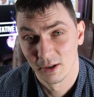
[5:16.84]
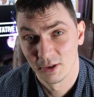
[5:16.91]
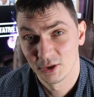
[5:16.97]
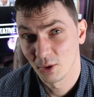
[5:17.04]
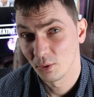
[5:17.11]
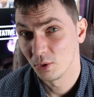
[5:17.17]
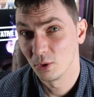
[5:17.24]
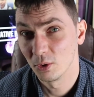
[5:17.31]

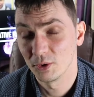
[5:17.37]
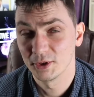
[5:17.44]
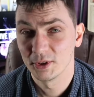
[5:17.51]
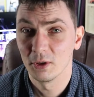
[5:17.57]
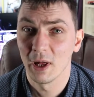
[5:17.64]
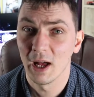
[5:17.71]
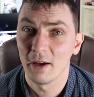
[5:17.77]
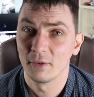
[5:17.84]
so you'll
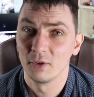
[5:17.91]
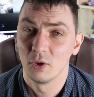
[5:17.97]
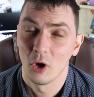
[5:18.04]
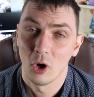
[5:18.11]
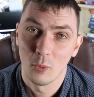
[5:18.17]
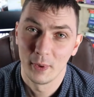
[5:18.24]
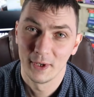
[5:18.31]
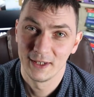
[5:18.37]
still have to
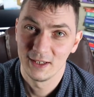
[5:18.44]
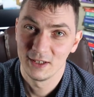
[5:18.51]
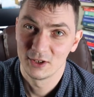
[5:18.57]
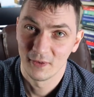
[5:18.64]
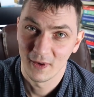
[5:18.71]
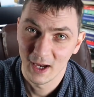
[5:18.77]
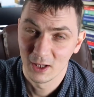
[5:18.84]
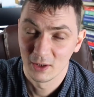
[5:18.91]
open
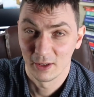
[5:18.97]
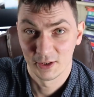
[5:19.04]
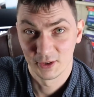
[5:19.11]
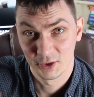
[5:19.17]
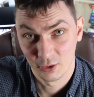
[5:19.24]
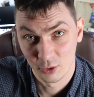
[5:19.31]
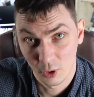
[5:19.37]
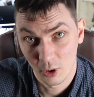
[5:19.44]
each file and
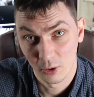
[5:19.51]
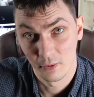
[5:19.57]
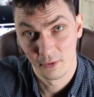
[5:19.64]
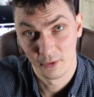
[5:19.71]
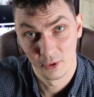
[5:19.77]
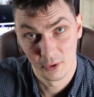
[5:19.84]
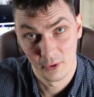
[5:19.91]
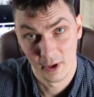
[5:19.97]
scroll
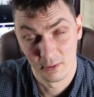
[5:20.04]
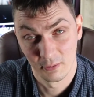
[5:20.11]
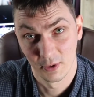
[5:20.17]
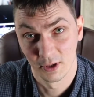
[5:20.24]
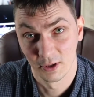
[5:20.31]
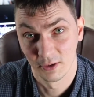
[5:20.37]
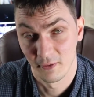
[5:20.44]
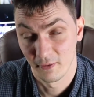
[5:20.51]
through
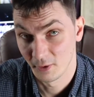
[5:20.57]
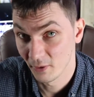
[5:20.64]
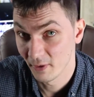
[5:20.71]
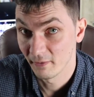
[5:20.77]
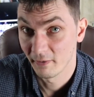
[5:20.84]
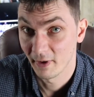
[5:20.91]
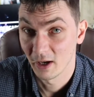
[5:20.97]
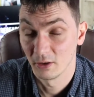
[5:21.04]
them through
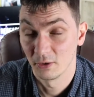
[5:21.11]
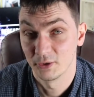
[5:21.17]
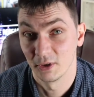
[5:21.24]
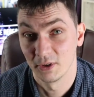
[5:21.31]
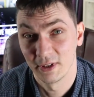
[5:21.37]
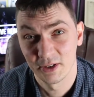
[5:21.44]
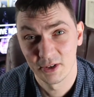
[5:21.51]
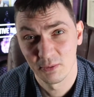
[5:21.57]
the file
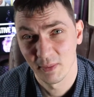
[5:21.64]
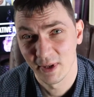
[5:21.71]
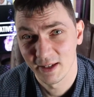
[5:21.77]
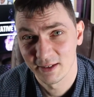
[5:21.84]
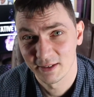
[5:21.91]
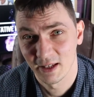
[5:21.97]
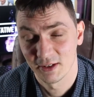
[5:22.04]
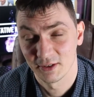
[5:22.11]
so it doesn't
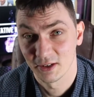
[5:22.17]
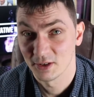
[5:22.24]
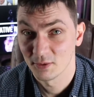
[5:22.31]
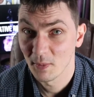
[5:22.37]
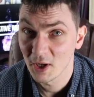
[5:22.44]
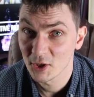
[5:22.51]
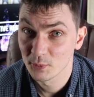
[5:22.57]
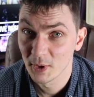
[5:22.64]
make sense it's
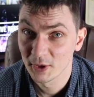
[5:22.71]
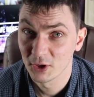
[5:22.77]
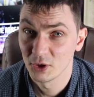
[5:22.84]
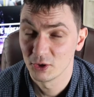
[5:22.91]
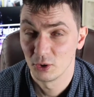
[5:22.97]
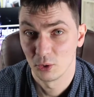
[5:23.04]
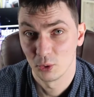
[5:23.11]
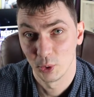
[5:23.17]
much
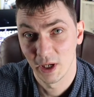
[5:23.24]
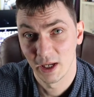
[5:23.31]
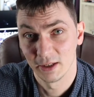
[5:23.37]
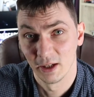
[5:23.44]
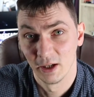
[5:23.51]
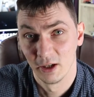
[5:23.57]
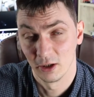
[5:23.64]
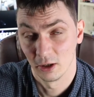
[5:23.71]
better to
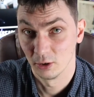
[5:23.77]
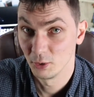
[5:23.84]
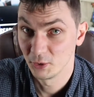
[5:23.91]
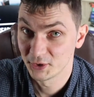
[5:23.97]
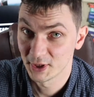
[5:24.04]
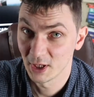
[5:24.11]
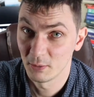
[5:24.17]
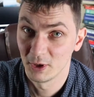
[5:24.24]
create a little
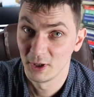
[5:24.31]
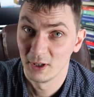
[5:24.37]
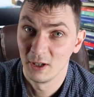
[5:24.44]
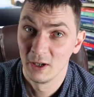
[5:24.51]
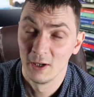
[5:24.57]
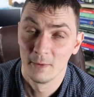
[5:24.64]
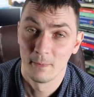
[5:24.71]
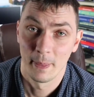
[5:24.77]
summary
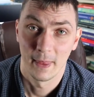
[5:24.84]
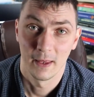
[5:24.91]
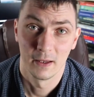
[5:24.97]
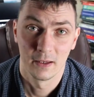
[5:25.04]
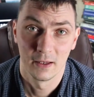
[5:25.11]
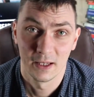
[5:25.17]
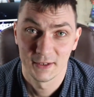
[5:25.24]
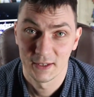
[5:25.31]

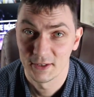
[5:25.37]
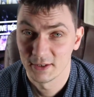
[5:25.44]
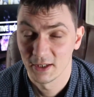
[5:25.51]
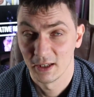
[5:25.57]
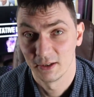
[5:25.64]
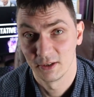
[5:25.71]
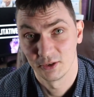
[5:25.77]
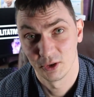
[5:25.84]
as I
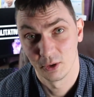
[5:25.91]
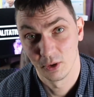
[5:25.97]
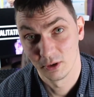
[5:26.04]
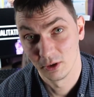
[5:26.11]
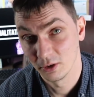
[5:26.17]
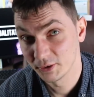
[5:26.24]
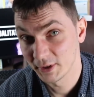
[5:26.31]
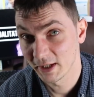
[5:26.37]
said so a
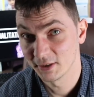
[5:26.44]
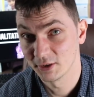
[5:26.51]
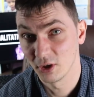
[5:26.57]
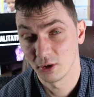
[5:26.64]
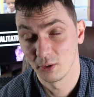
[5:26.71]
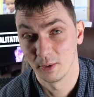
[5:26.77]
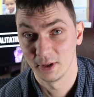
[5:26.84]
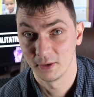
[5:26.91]
little text
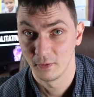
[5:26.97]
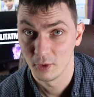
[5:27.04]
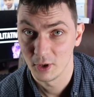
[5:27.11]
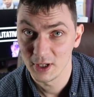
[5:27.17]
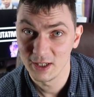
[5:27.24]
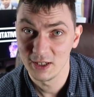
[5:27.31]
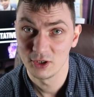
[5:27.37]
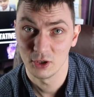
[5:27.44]
document
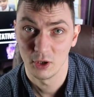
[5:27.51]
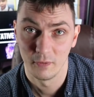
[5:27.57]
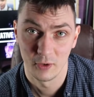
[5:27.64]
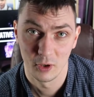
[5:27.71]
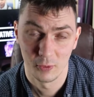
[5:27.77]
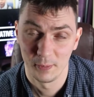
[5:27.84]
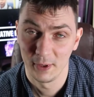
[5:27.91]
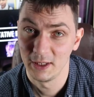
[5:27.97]
for each of
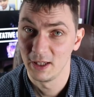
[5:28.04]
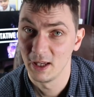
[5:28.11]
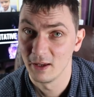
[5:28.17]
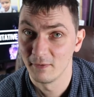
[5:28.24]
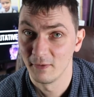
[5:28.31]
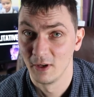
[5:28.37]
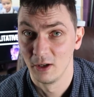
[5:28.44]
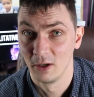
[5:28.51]
your
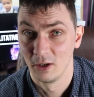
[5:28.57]
PDF